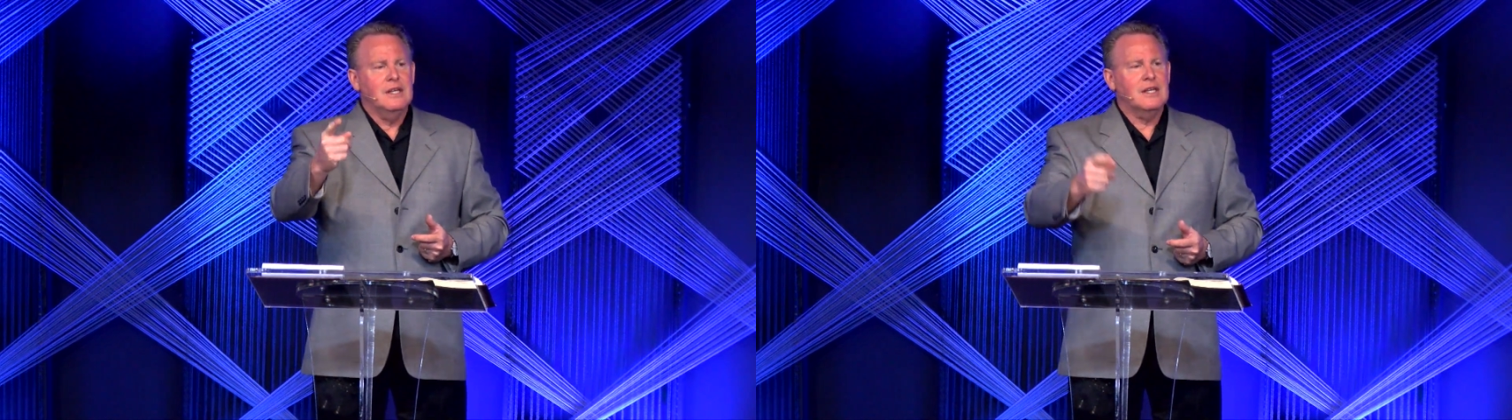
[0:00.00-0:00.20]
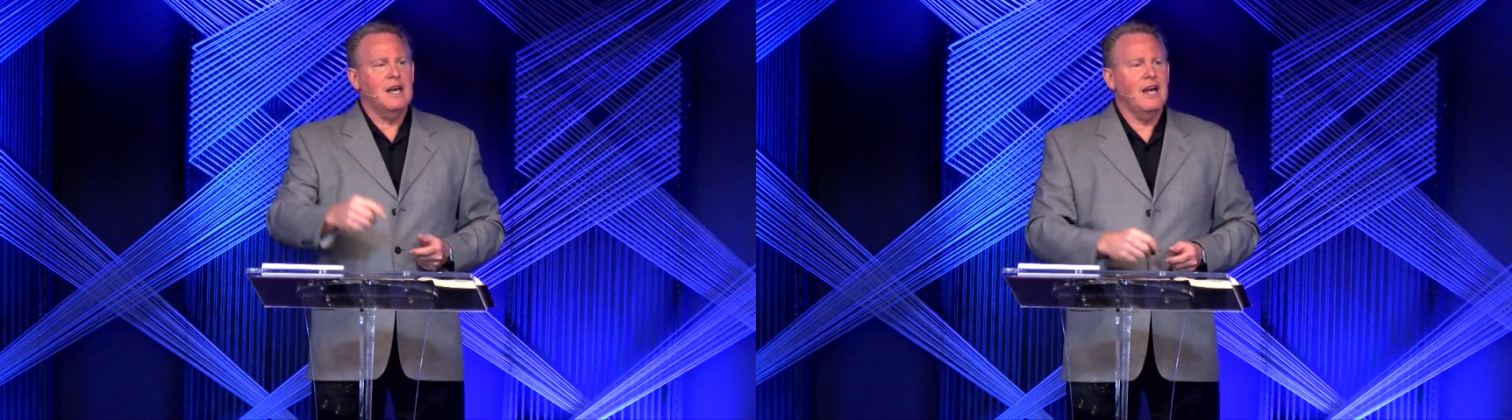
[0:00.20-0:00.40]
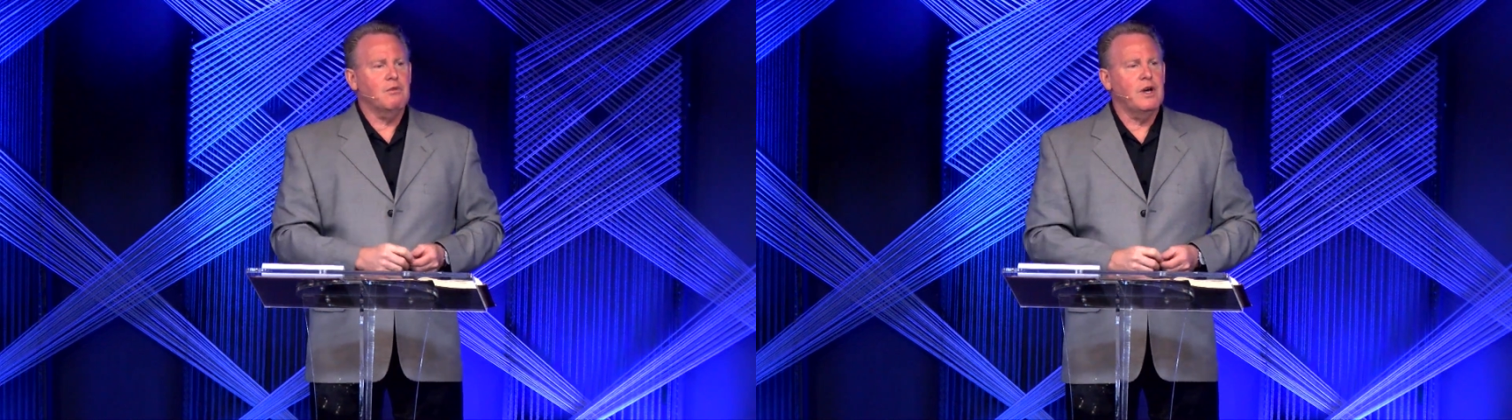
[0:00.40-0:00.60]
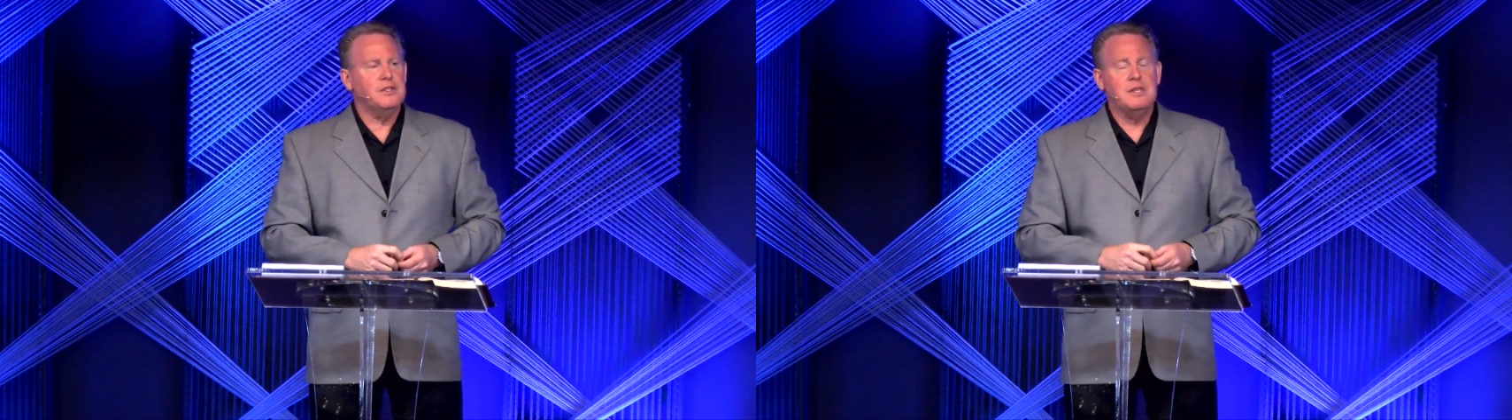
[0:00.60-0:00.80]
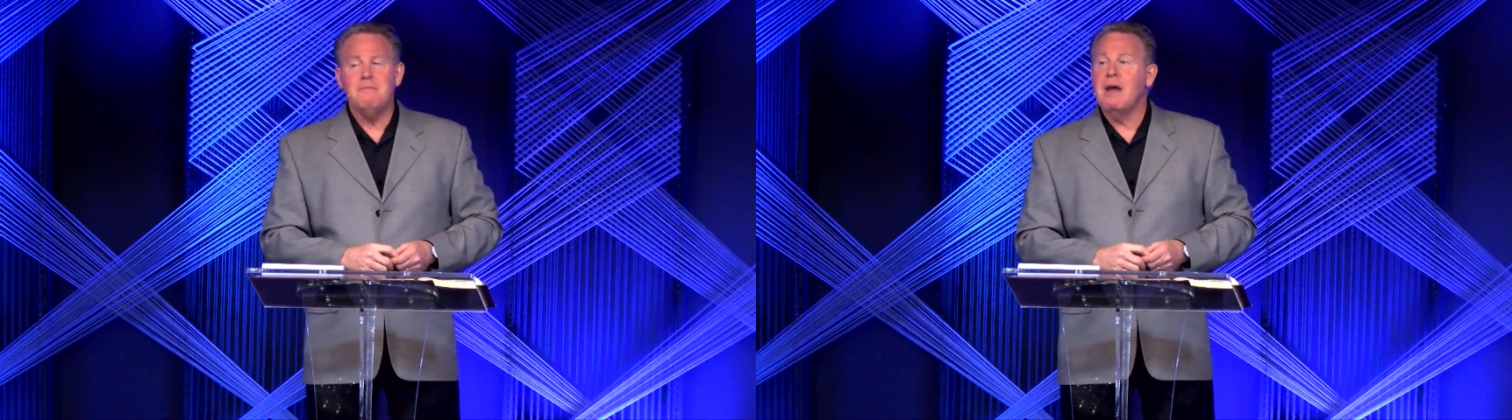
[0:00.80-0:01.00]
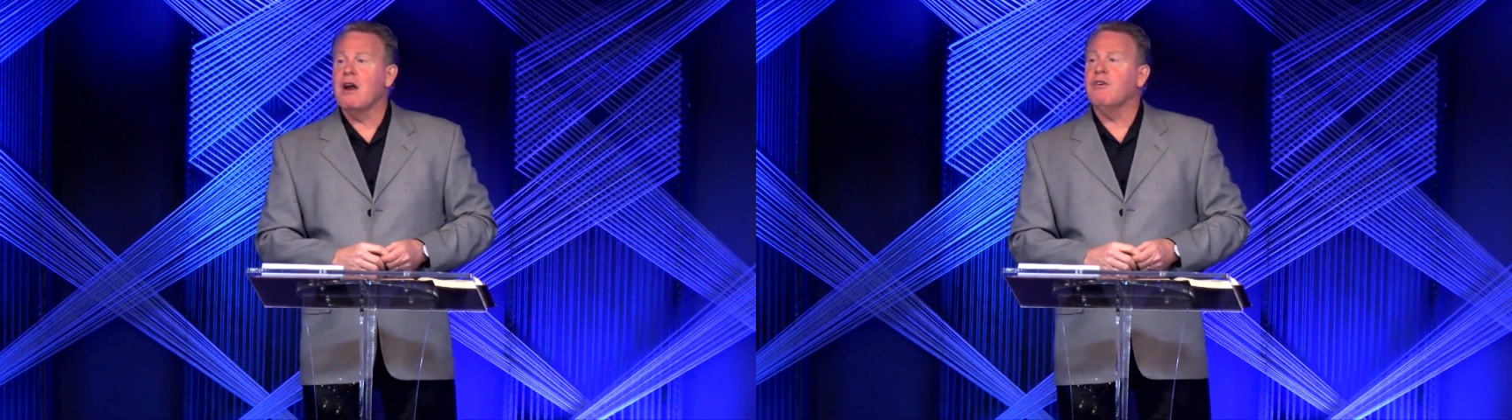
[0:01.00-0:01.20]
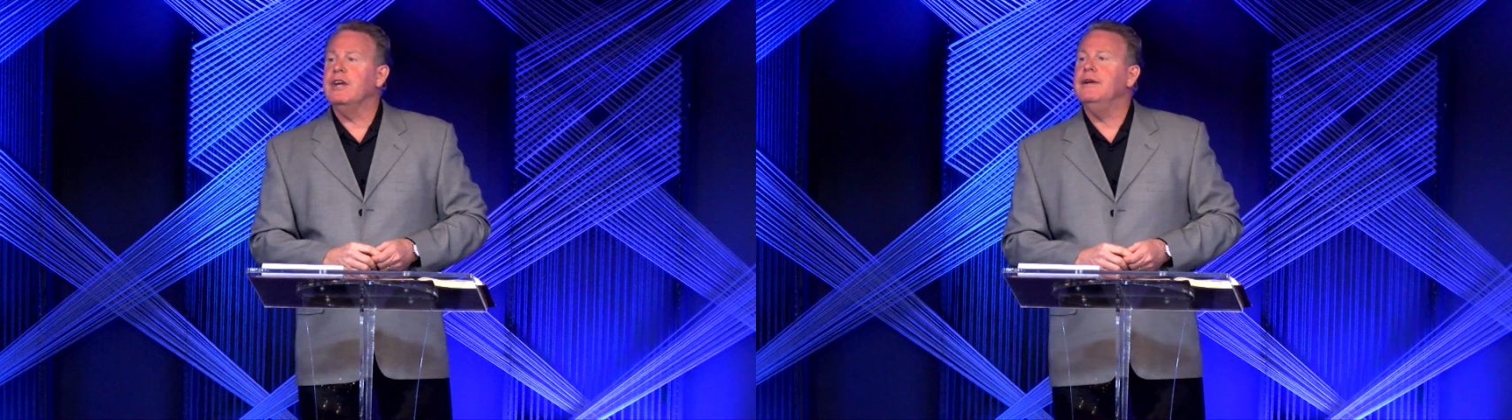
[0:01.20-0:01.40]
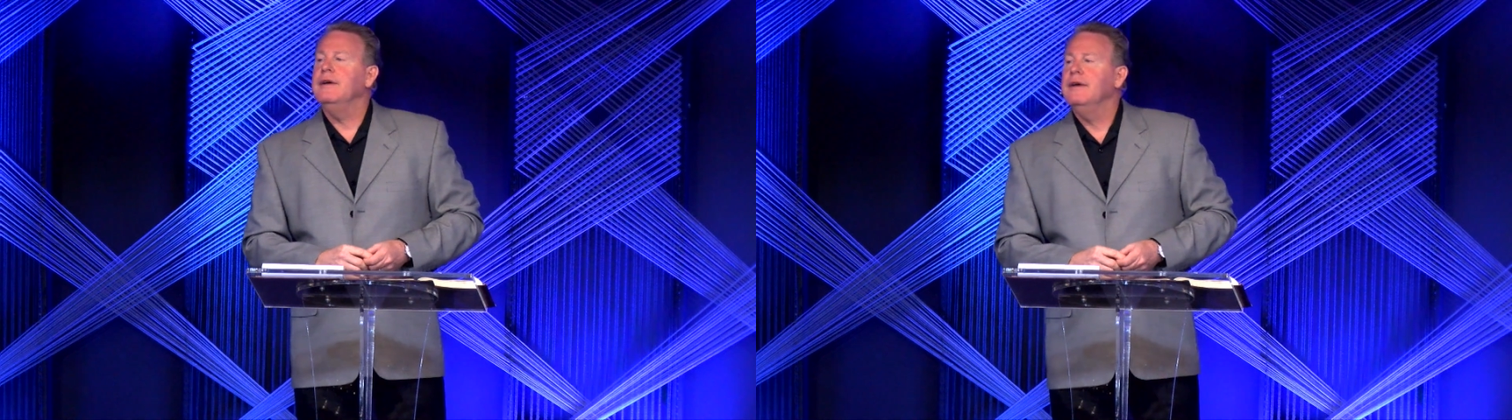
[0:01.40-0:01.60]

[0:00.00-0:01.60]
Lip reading: God was. He married